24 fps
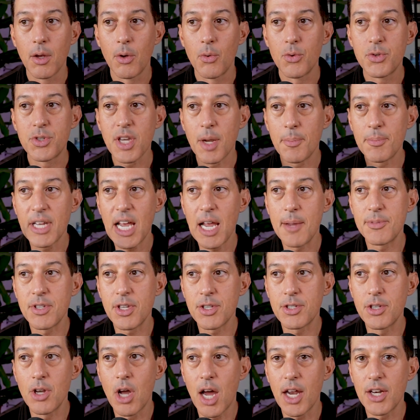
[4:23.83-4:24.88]
sometimes
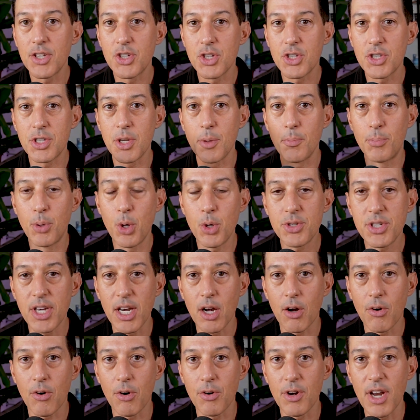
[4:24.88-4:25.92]
it's not just boosting
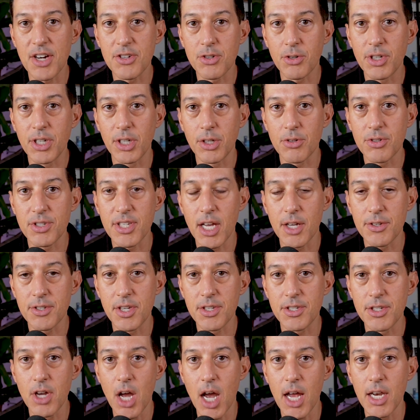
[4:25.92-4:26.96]
our own natural killer cells,
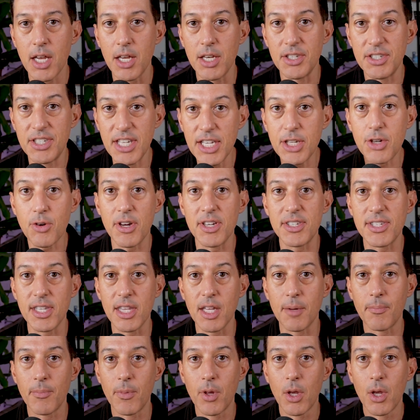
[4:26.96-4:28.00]
it's not decreasing
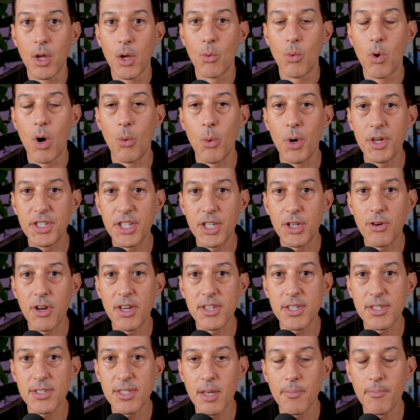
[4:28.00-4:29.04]
them. Well, what
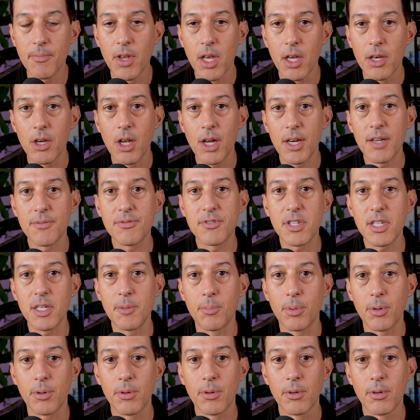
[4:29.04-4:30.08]
decreases them? Not enough
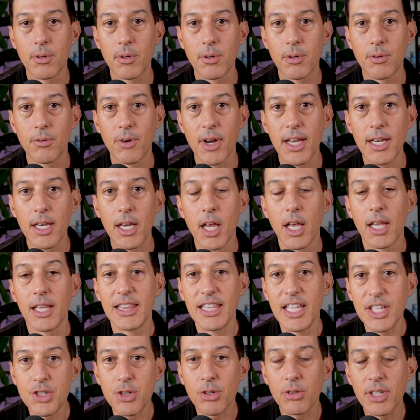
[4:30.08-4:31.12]
sleep, right?
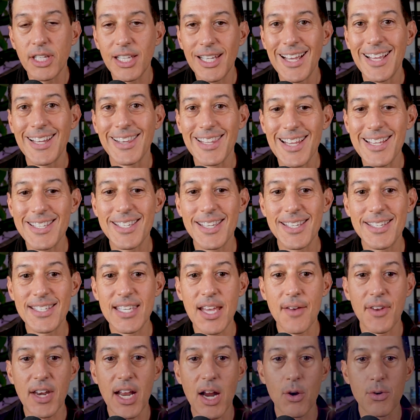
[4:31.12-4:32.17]
Literally less than
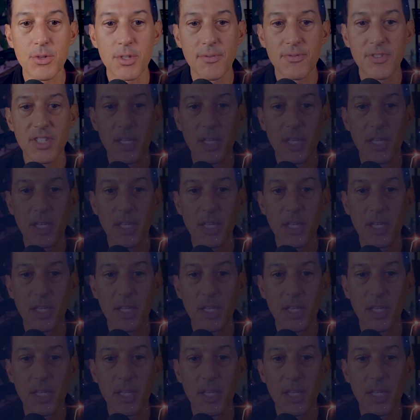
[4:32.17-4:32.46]
seven hours of